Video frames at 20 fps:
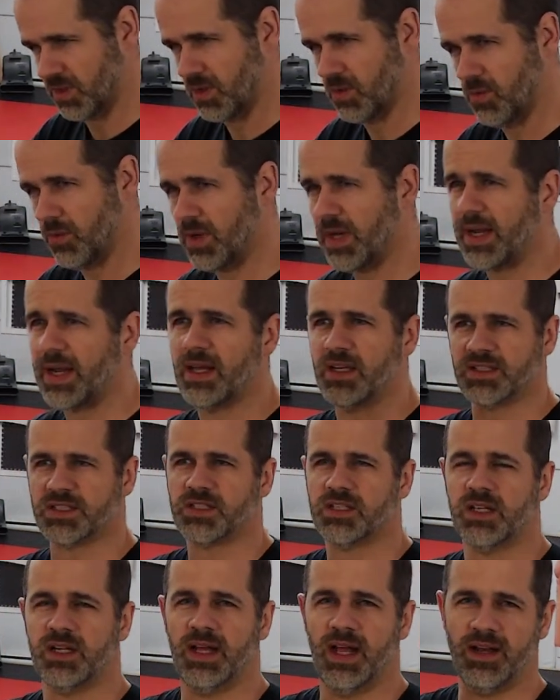What else
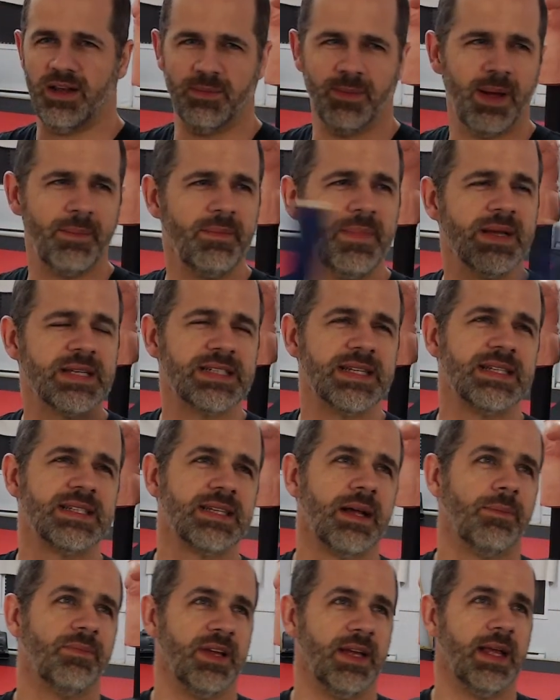could I do? Am I missing
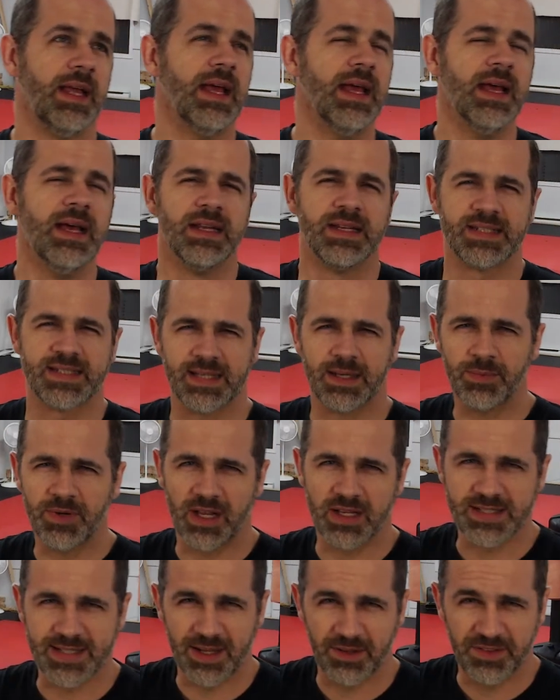something? Does someone
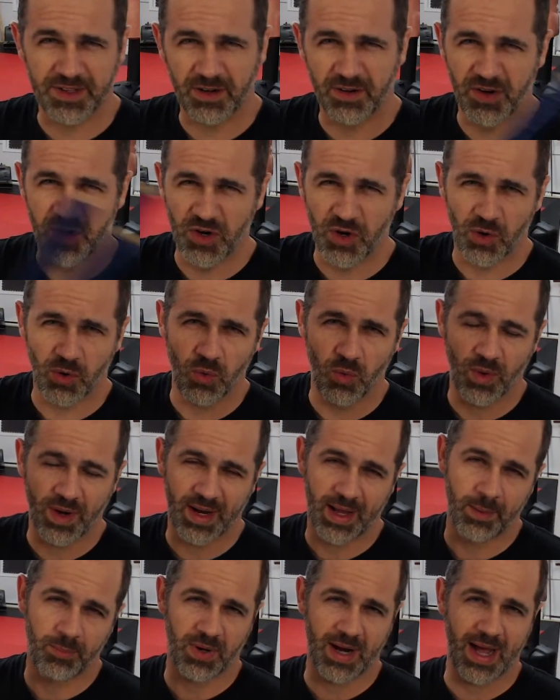else out there know what
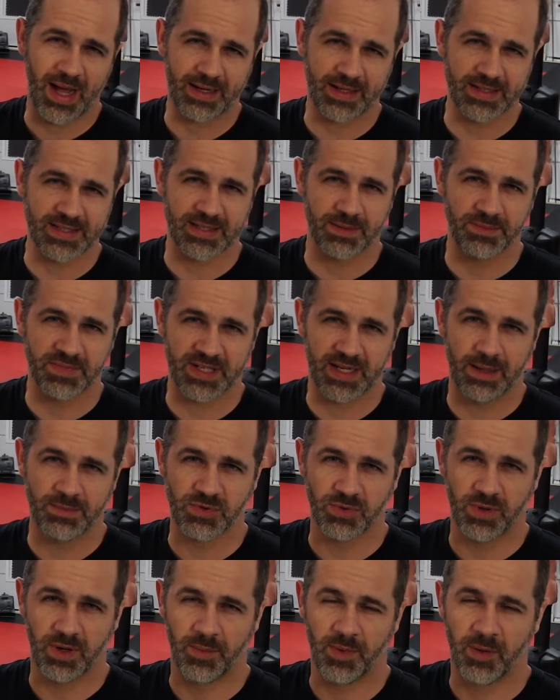I practice sometimes
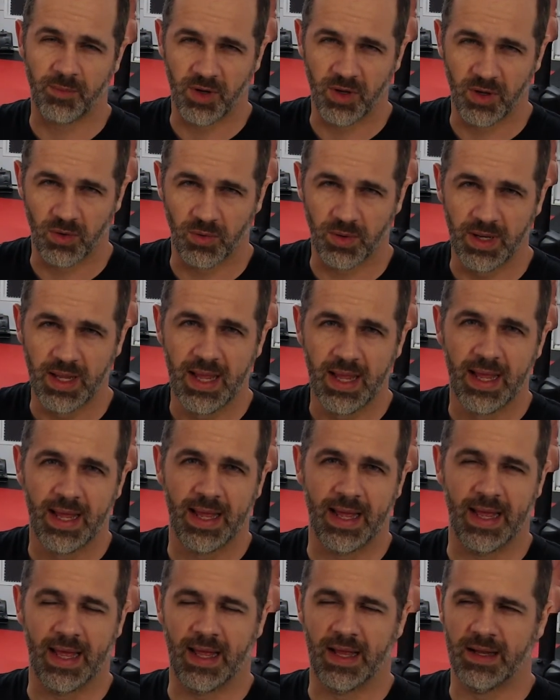when I'm on my own,
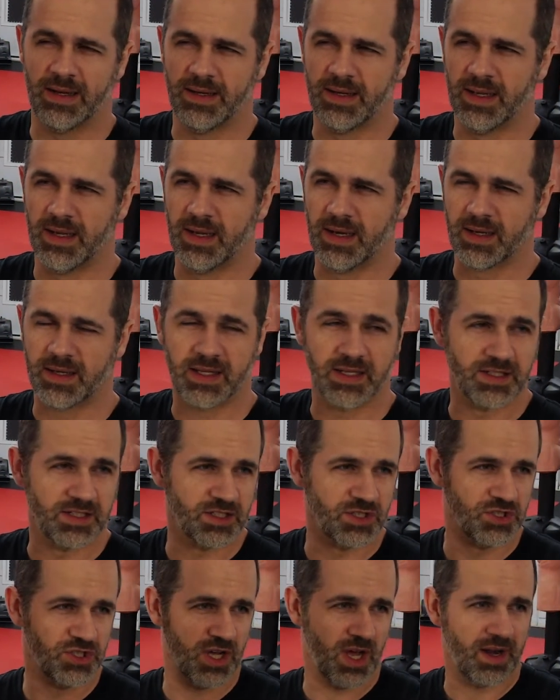and can
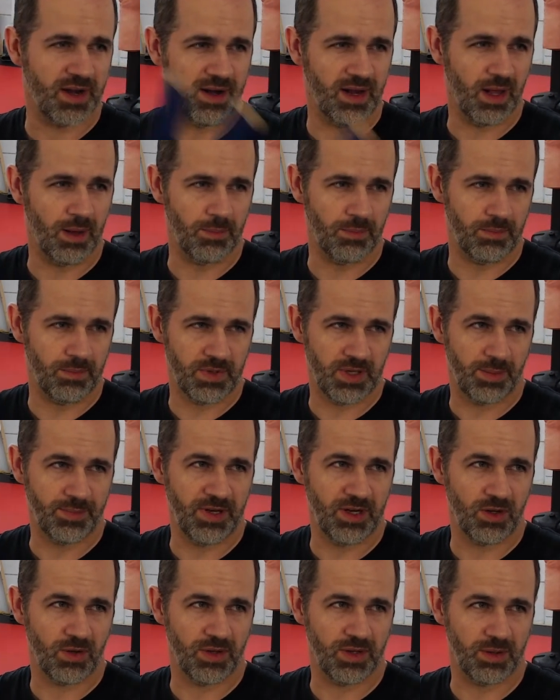jot it up? Let me
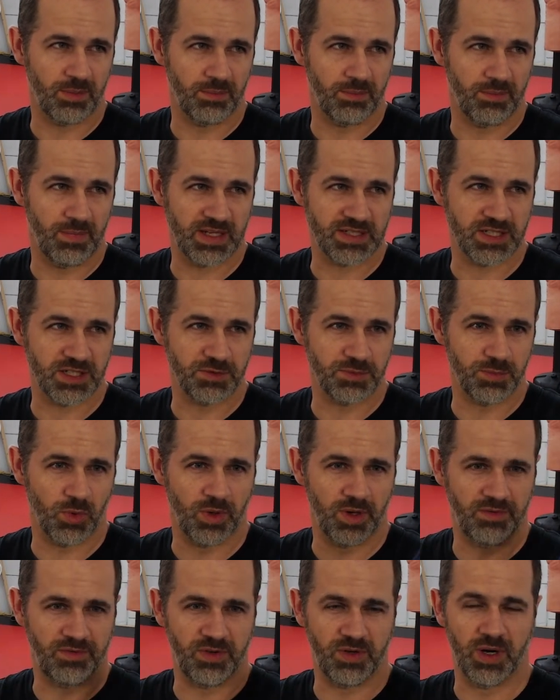know on the message board
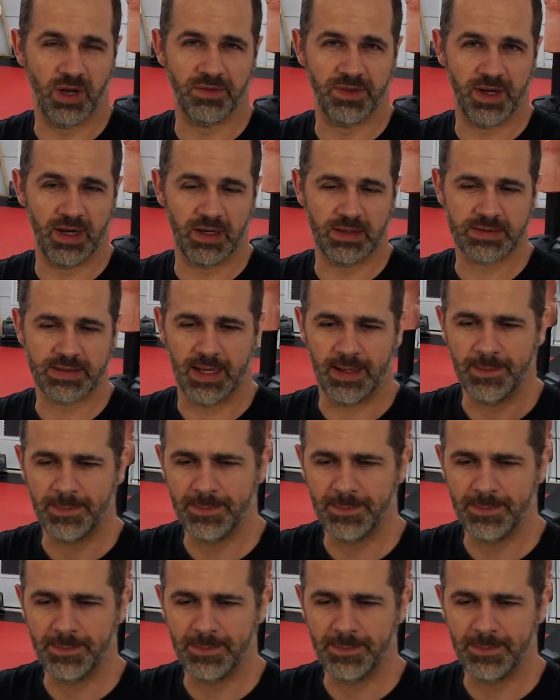if you're out there, okay?